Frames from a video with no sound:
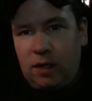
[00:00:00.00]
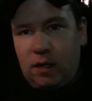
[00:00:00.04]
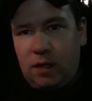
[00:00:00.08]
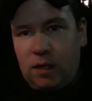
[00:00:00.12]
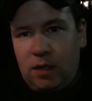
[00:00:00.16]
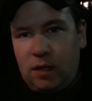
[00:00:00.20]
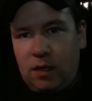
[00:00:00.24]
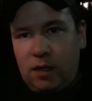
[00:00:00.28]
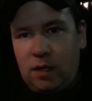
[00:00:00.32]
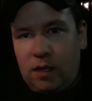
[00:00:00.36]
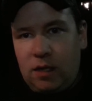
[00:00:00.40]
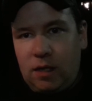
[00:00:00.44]

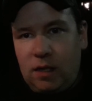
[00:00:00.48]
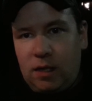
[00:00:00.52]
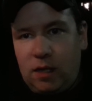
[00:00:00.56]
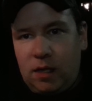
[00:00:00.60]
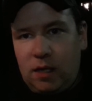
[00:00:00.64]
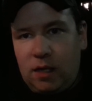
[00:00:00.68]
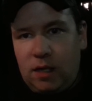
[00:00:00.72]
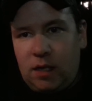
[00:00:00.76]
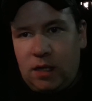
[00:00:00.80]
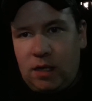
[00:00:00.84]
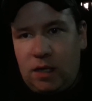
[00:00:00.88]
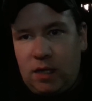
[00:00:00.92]

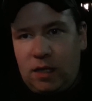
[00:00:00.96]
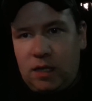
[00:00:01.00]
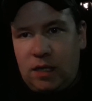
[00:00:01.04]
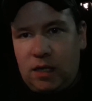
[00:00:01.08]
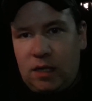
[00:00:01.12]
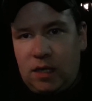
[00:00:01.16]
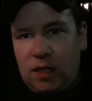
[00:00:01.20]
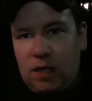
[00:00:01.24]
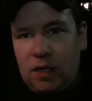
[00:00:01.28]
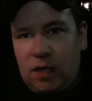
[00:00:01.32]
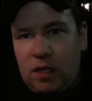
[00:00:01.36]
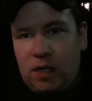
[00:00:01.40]

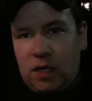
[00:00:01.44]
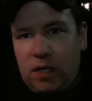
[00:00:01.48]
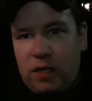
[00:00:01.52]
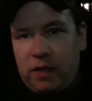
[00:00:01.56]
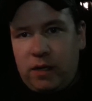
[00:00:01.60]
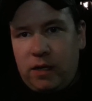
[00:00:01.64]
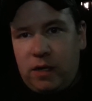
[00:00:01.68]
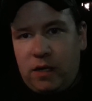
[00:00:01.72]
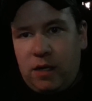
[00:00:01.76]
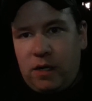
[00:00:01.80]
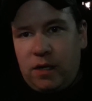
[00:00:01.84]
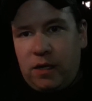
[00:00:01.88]
Nothing is said.